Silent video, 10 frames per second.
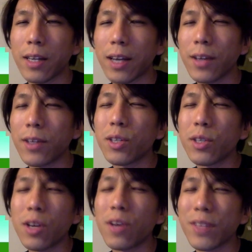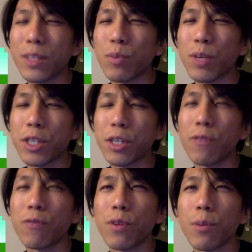I got a lot of
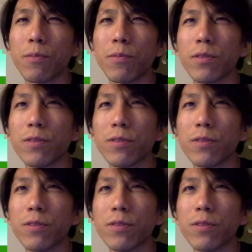inspiration from